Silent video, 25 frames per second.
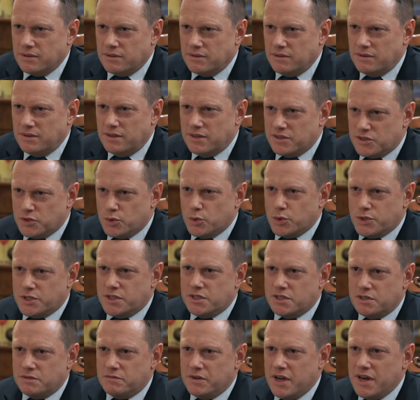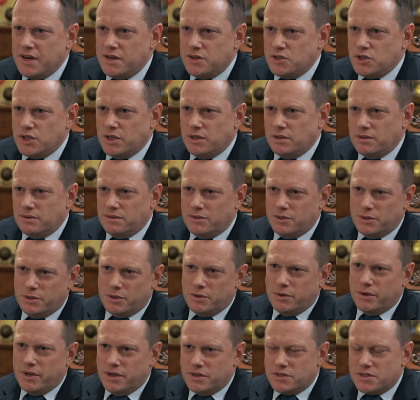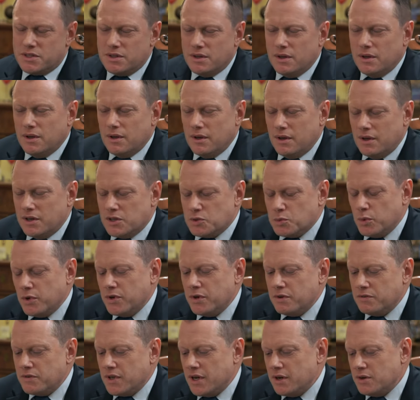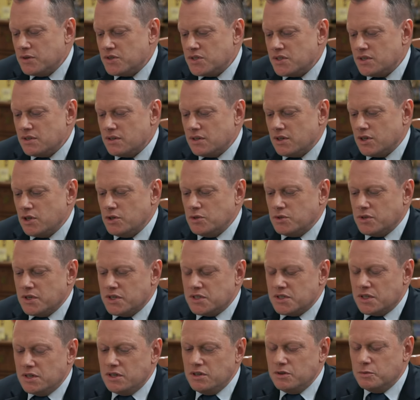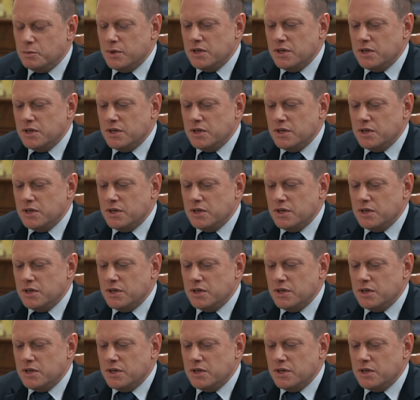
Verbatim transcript: the sources of energy, and Hungary is, is one of those countries. And you've been